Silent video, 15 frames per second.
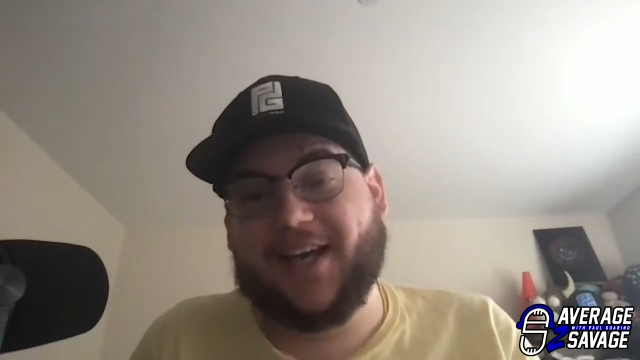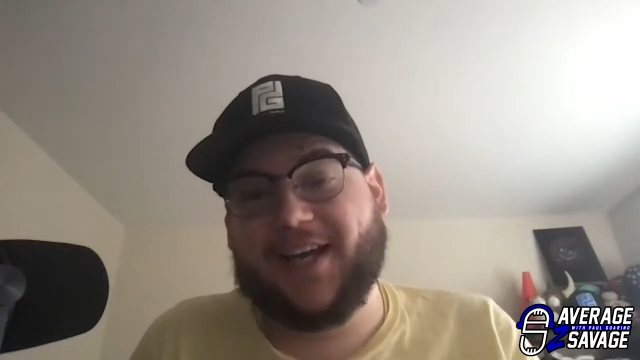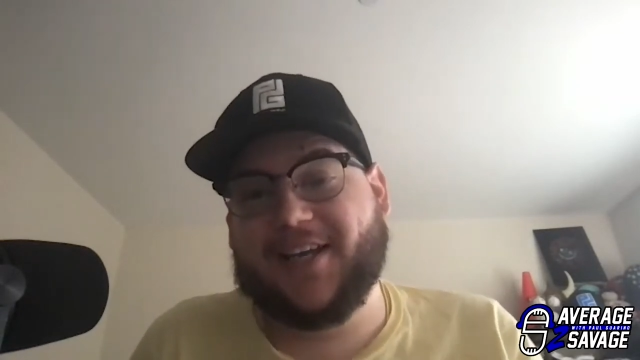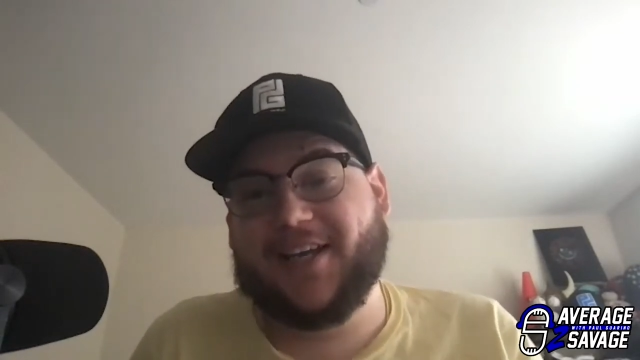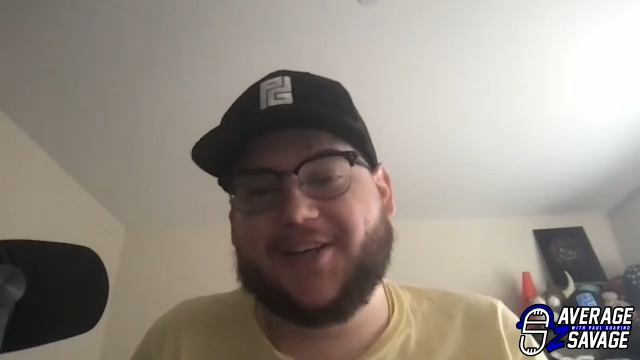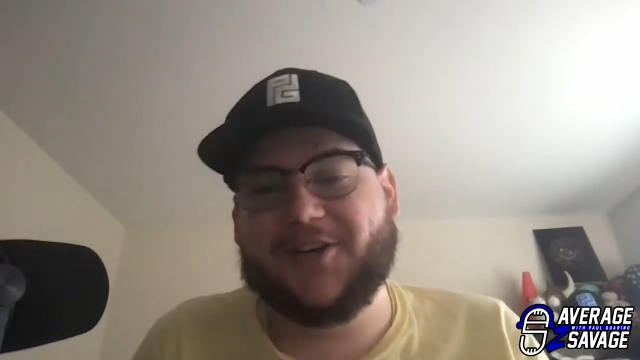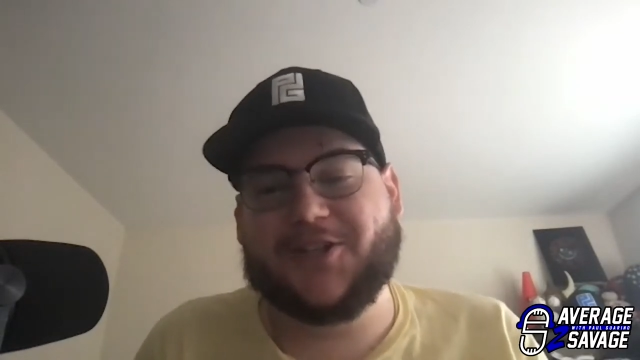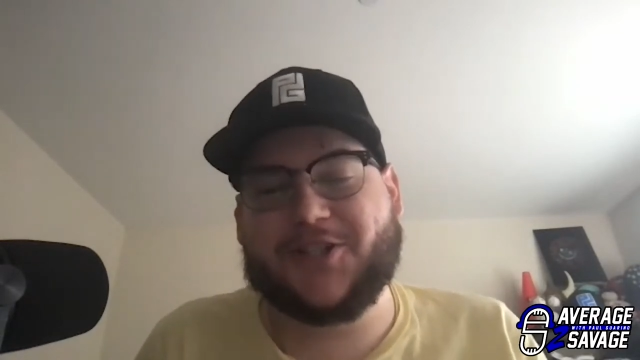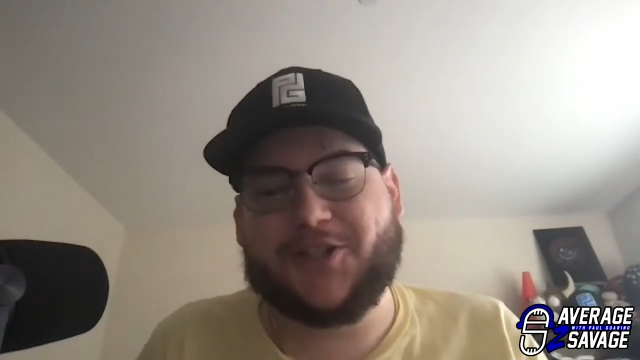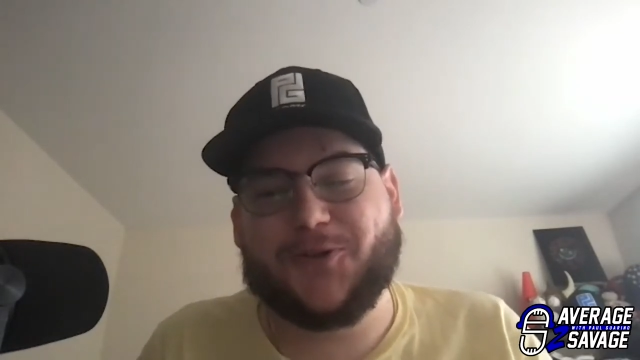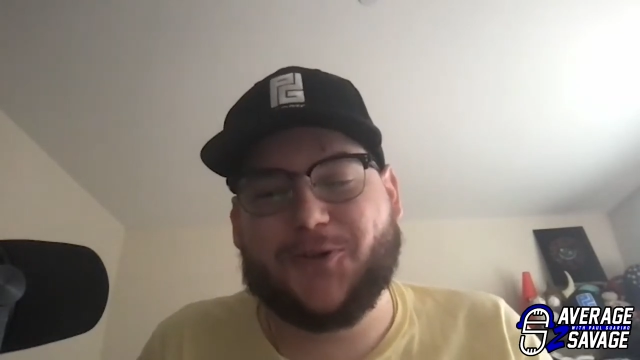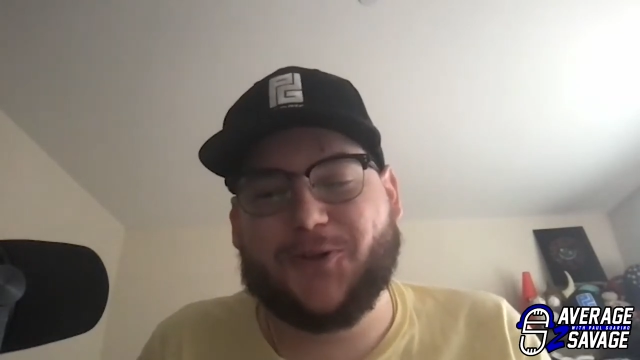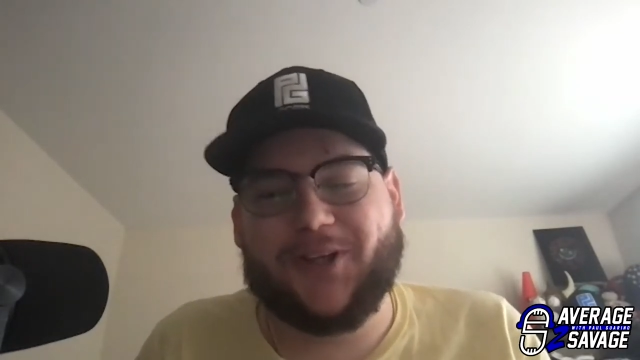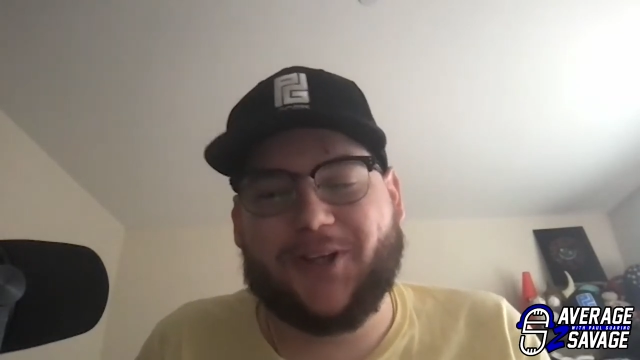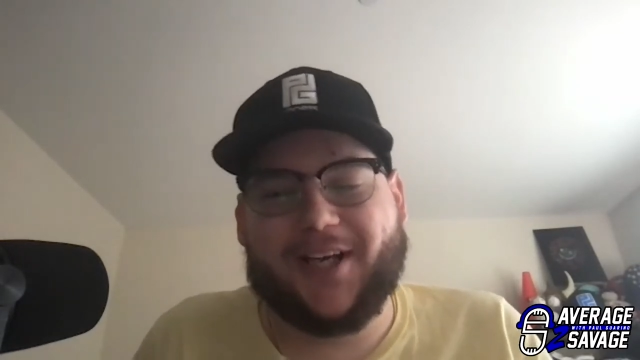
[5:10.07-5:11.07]
and your
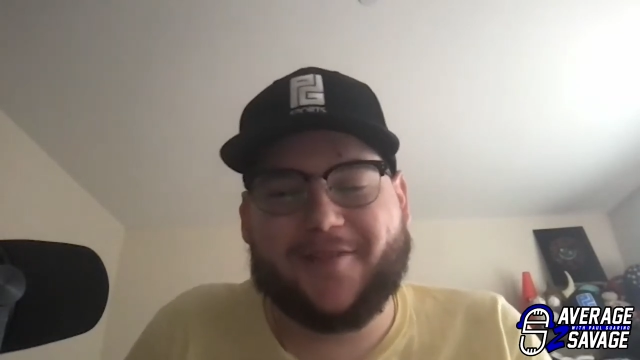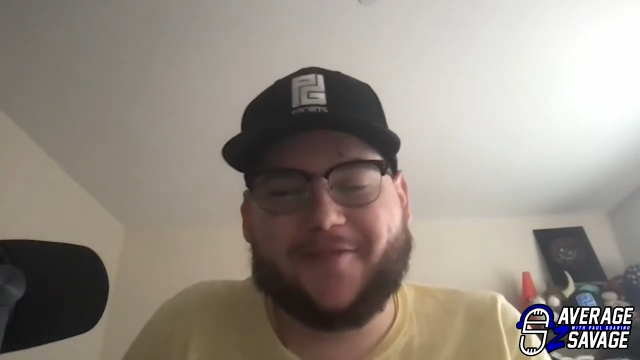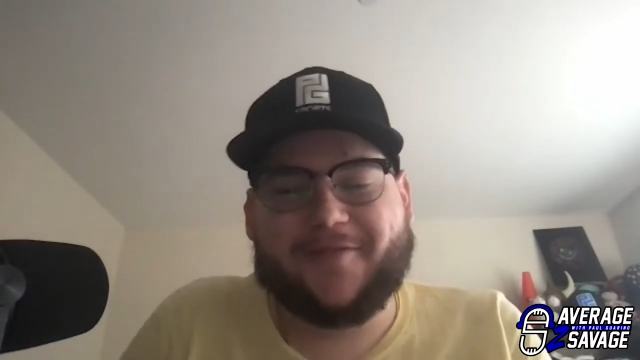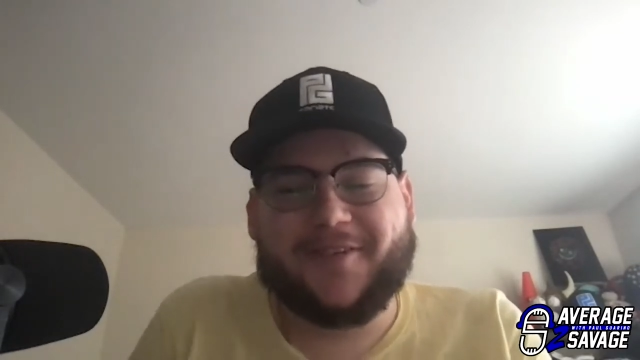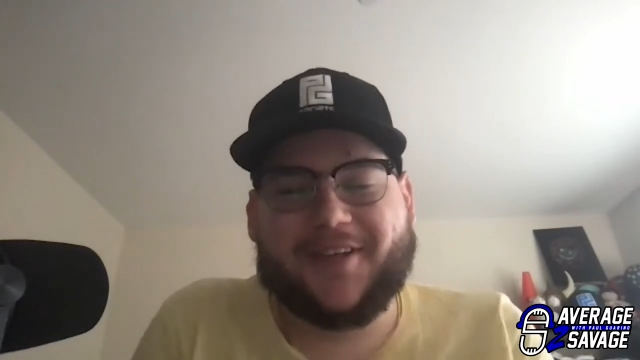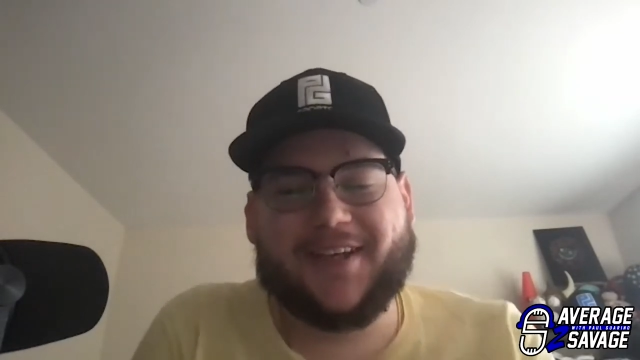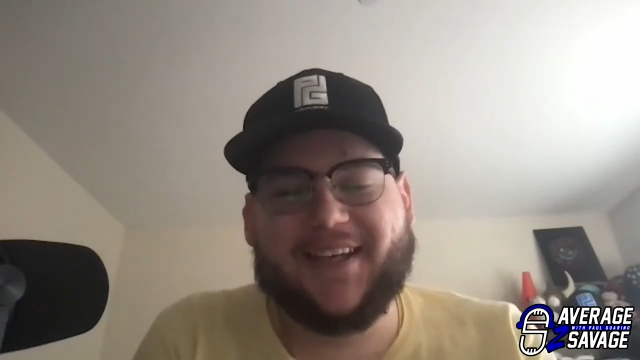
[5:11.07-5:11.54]
school life?